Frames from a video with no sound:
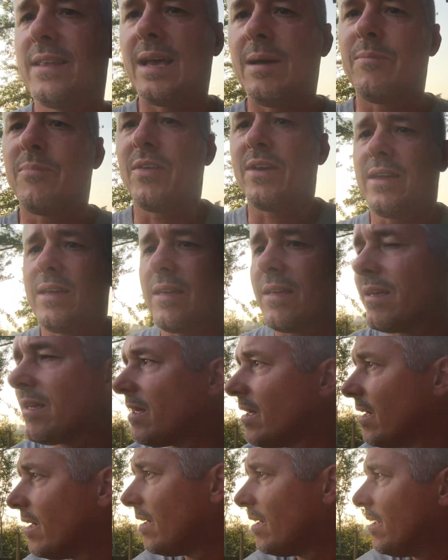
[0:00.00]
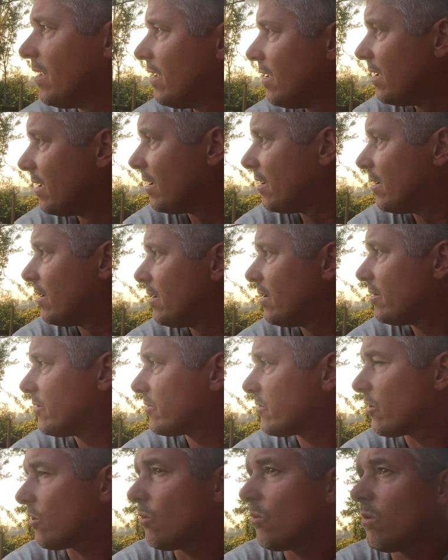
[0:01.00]
type thing
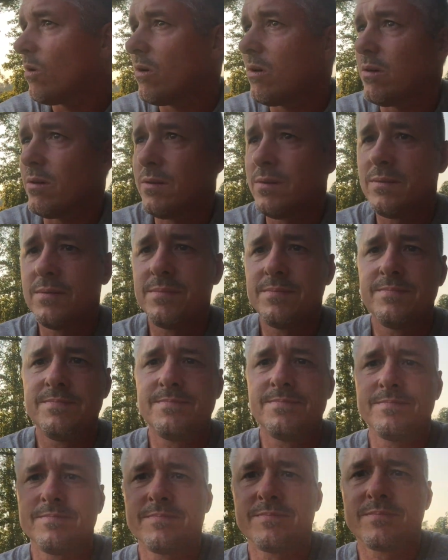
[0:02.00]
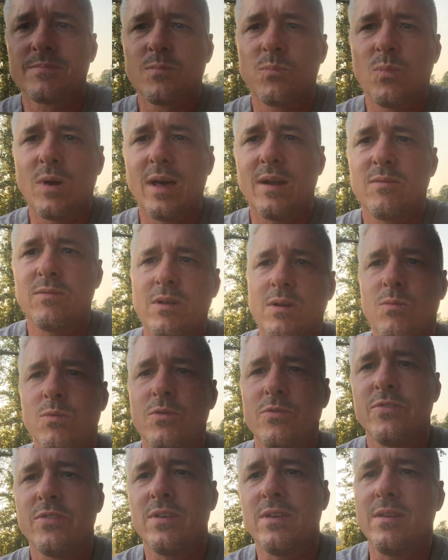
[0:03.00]
so uh, I don't know
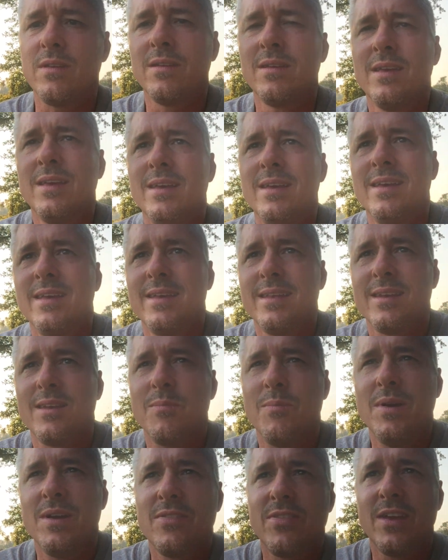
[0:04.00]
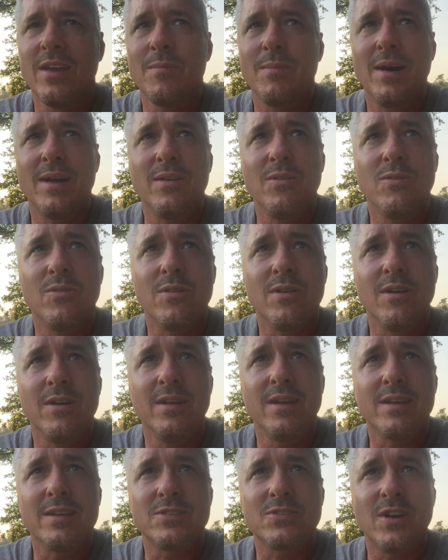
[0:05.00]
we'll see the big thing about doing
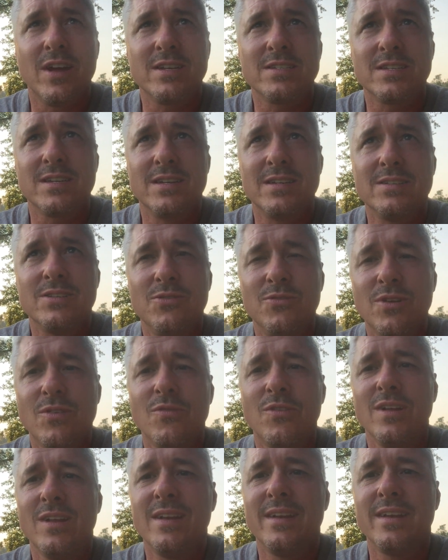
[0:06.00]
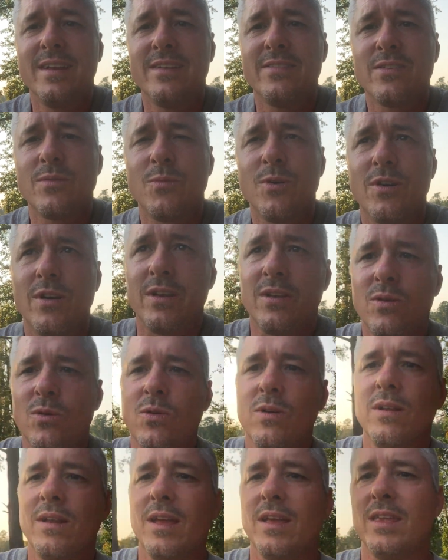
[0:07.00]
honey extraction is you really need somewhere to
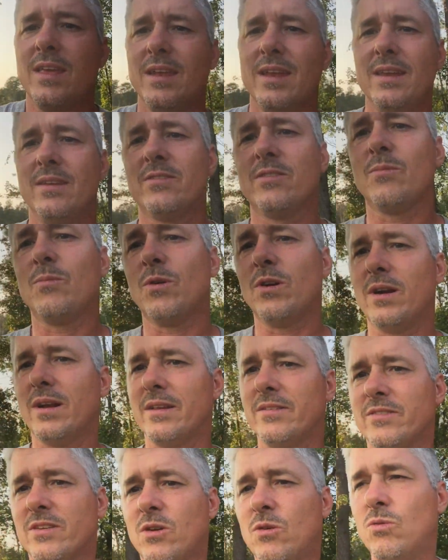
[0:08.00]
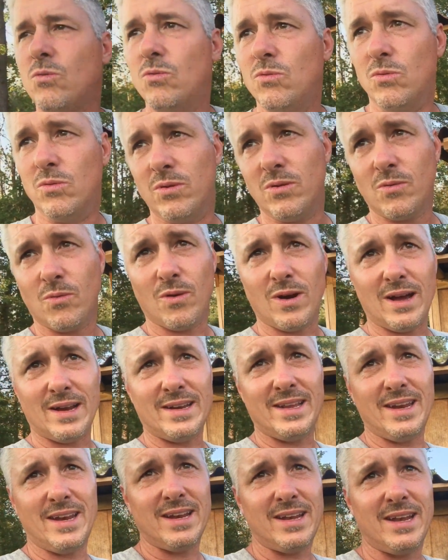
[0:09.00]
do it and you need somewhere that's cool where I
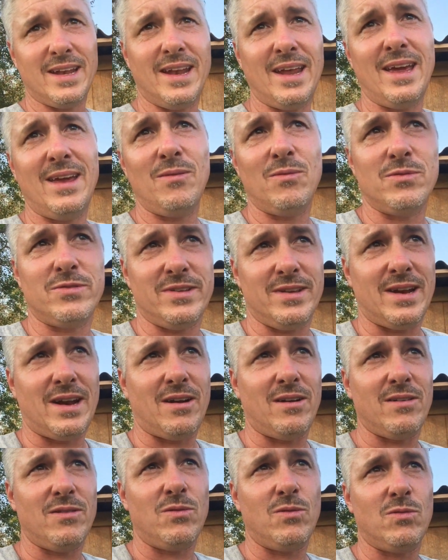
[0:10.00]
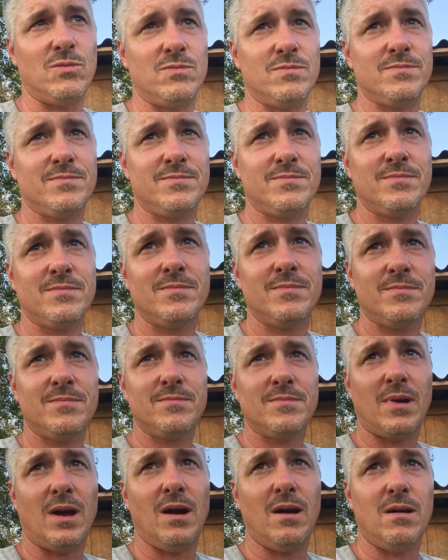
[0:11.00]
did it today was in our little
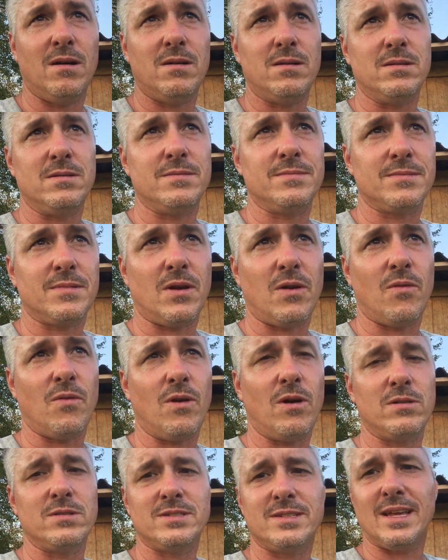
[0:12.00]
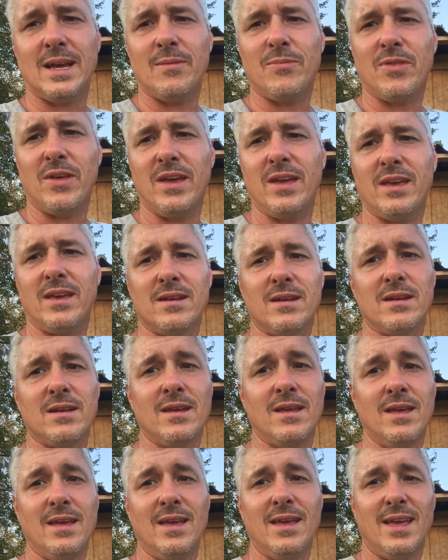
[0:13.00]
uh, garage type thing and
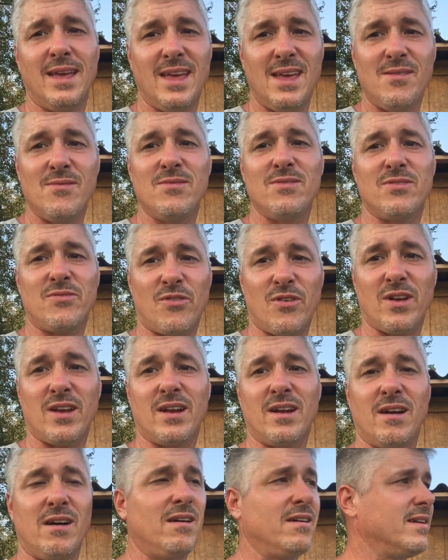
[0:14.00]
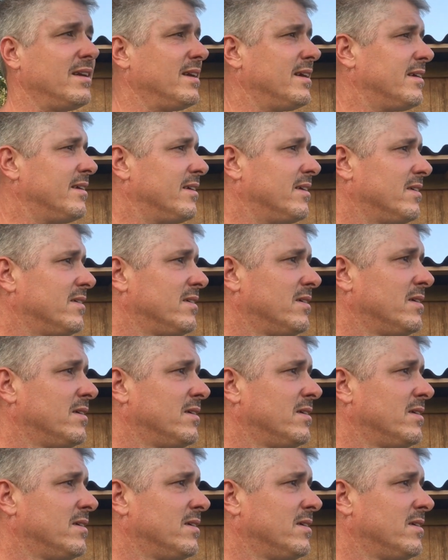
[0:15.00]
it was freaking hot in there